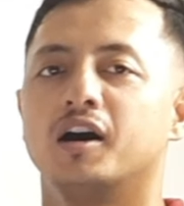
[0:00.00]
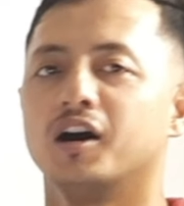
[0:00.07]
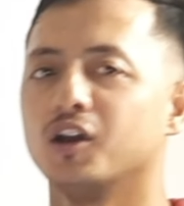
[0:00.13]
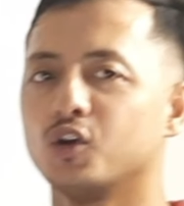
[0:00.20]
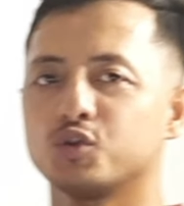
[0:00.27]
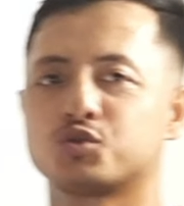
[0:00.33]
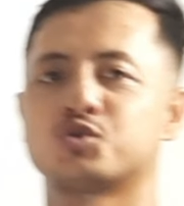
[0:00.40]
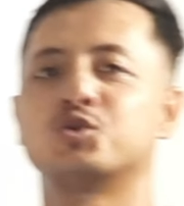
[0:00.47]

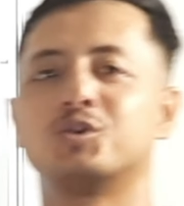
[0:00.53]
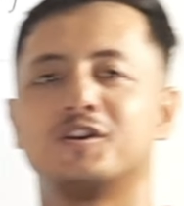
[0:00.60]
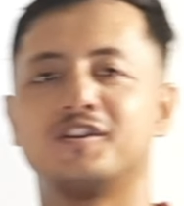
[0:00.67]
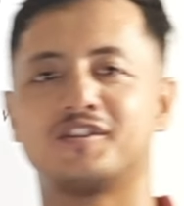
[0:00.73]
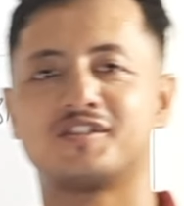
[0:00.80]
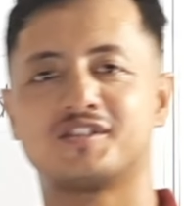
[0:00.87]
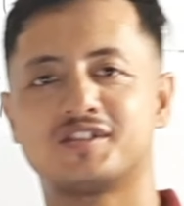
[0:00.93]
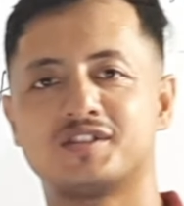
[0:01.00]
Hello
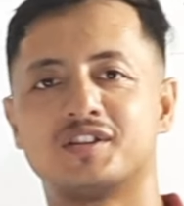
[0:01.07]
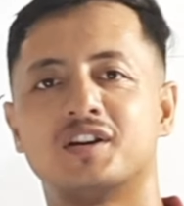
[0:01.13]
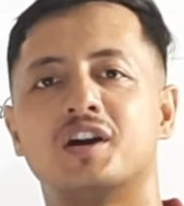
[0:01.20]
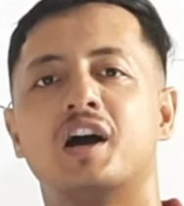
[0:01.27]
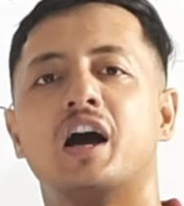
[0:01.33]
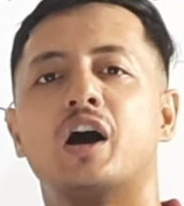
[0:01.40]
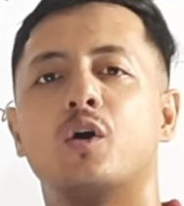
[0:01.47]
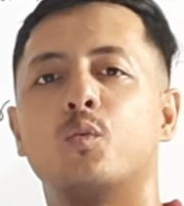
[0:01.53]
students,
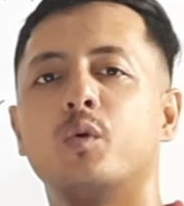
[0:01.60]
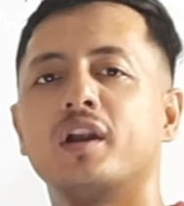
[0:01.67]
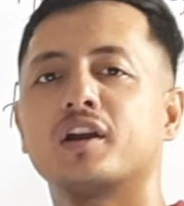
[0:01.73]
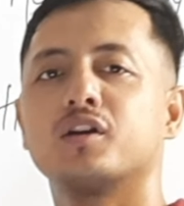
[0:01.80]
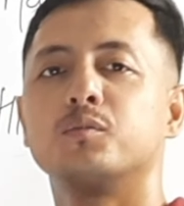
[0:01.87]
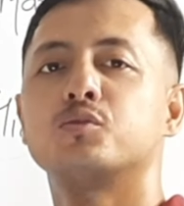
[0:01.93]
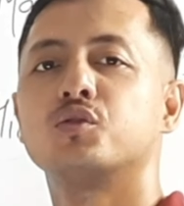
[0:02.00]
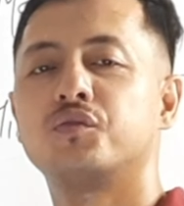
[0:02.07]

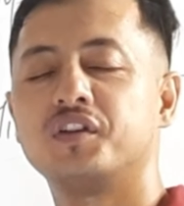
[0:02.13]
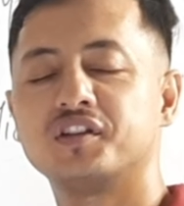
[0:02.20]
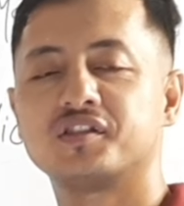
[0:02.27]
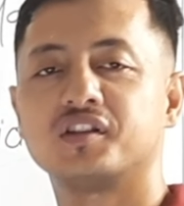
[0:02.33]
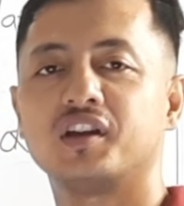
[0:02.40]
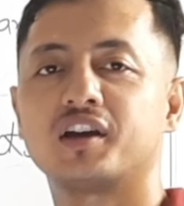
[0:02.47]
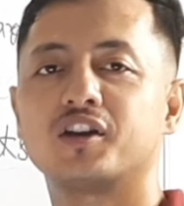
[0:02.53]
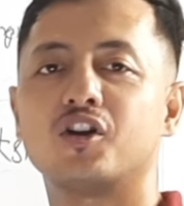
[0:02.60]
welcome to
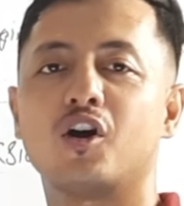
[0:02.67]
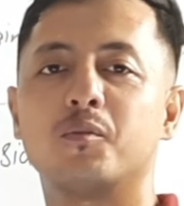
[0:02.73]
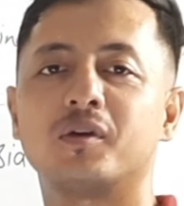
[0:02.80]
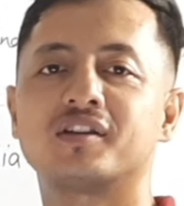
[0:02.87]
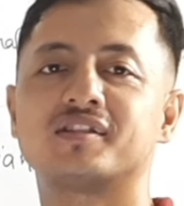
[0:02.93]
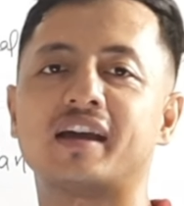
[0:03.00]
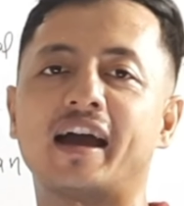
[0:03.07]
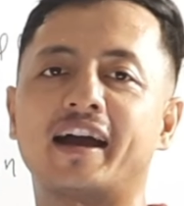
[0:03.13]

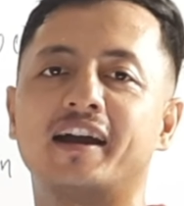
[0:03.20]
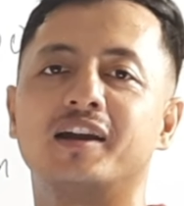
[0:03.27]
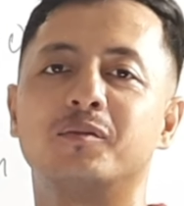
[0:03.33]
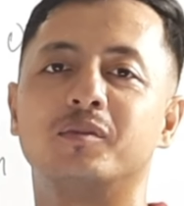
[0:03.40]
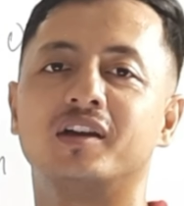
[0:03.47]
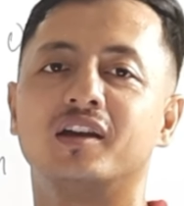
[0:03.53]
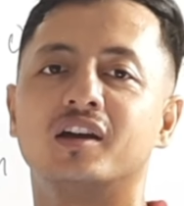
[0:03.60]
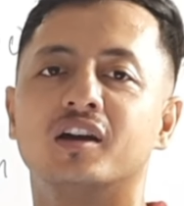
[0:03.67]
Microeconomics
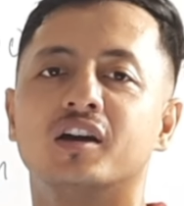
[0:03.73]
Academy.